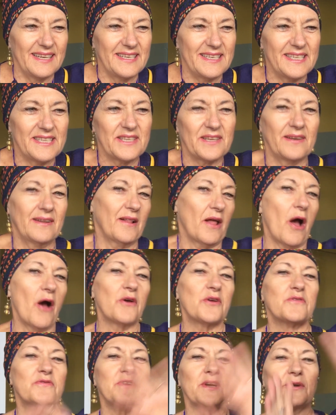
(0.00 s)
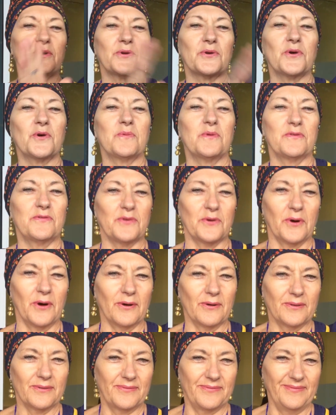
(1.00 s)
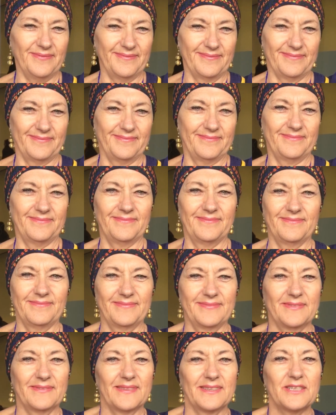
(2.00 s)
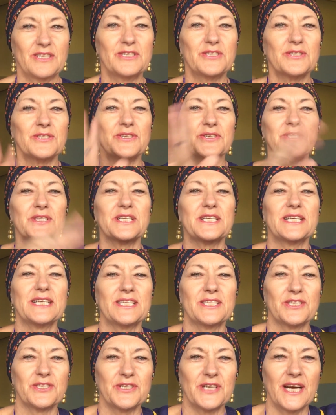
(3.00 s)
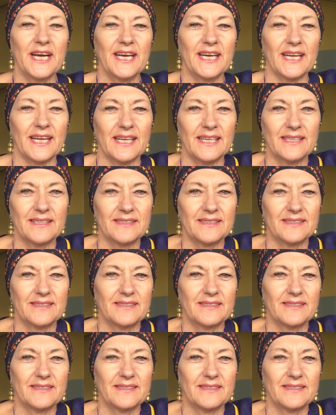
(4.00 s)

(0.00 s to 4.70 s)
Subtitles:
And she said, oh, you've done it all before. You should do the teacher training.